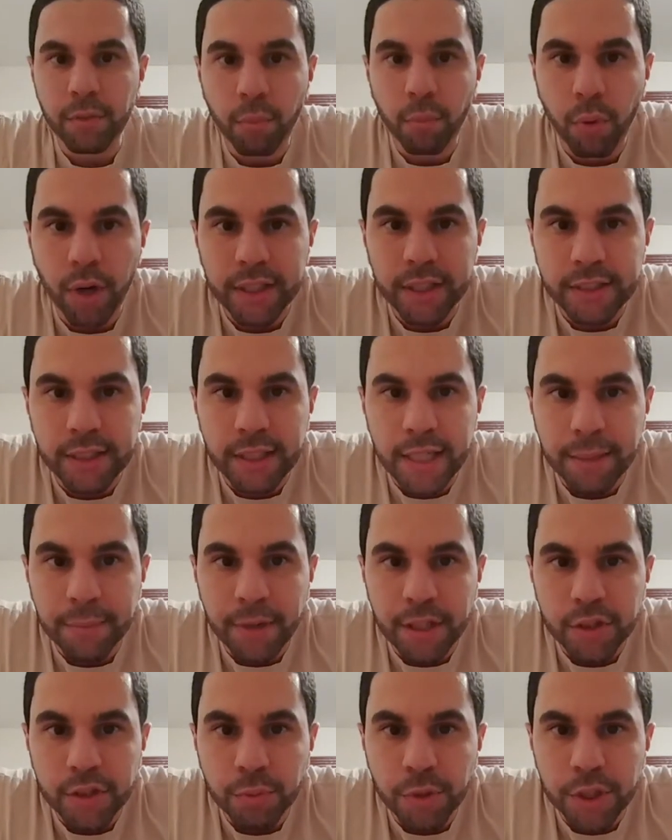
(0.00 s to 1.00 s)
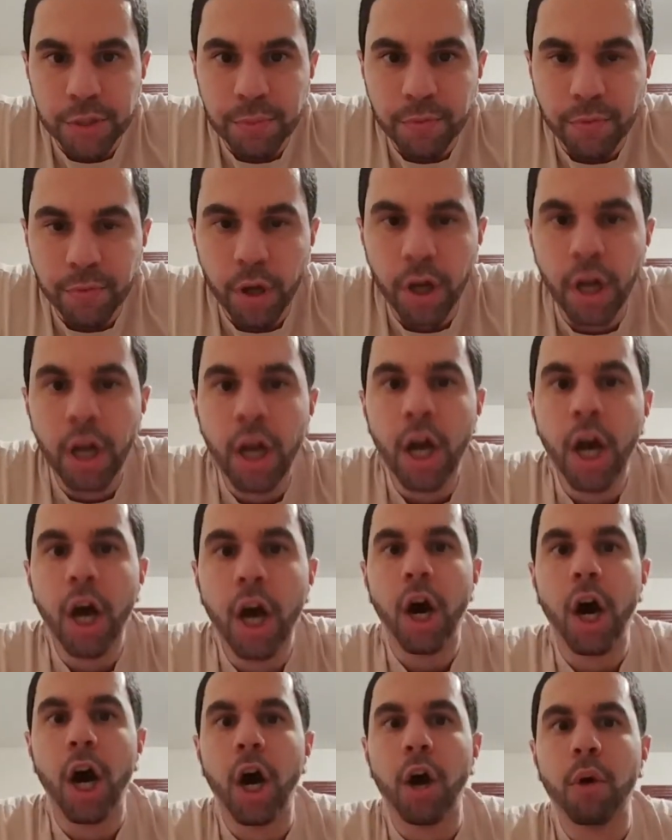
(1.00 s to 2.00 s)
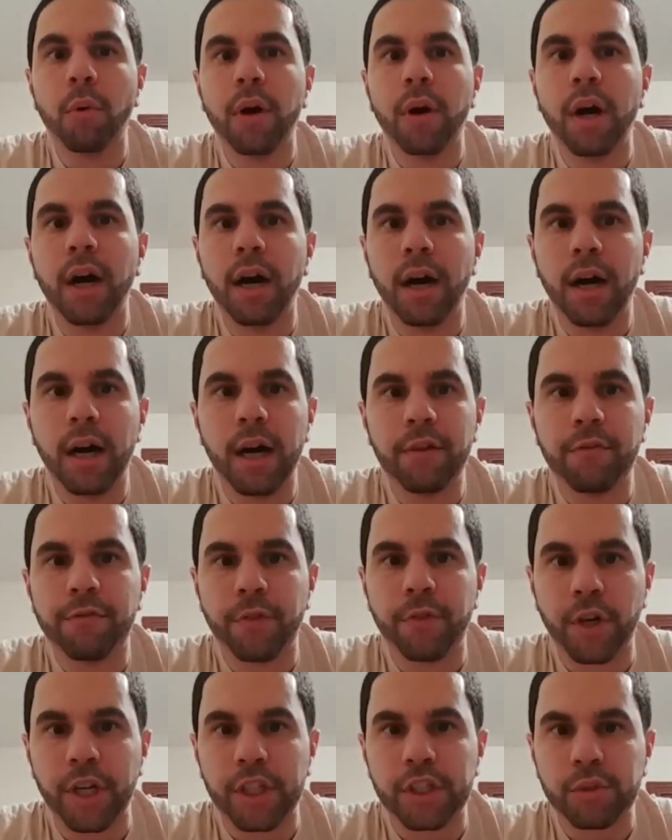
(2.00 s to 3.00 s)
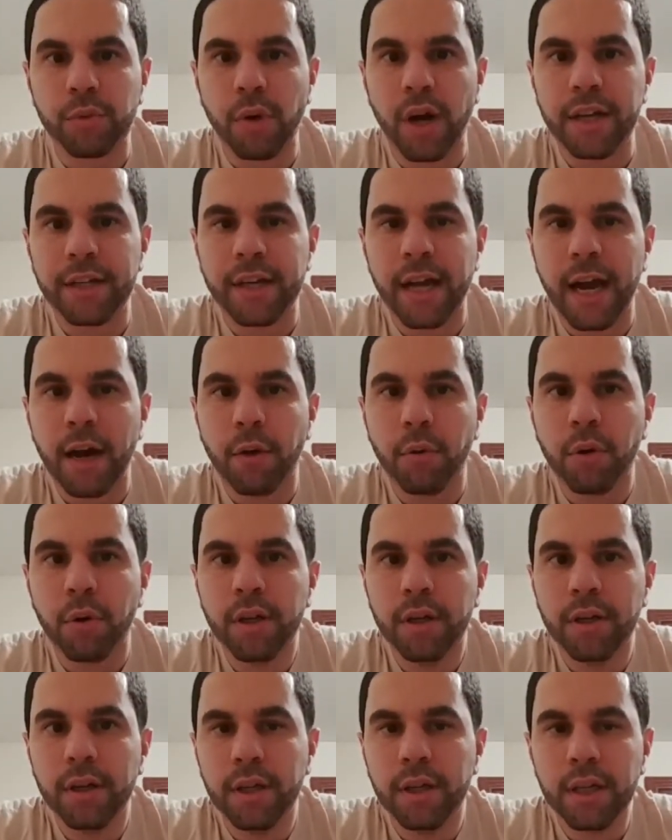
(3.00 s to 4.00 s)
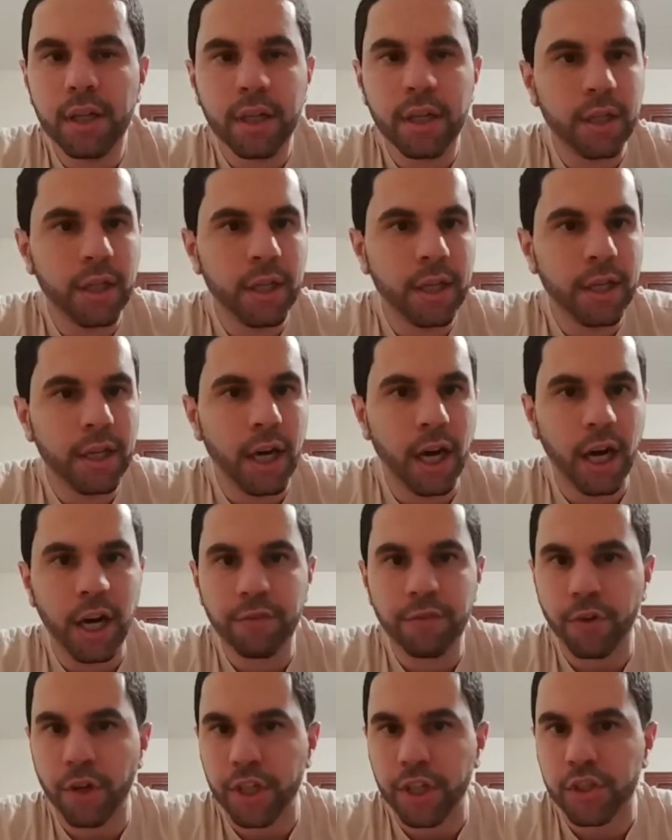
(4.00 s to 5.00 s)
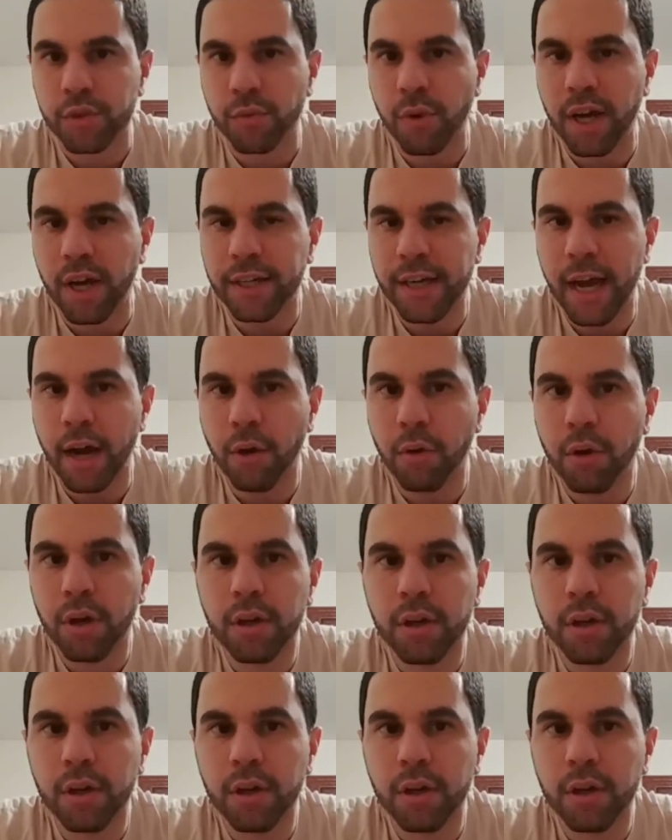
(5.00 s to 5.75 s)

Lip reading: What is the name on Twitch before? Oh, VerdictSquadNow. VerdictSquadNow.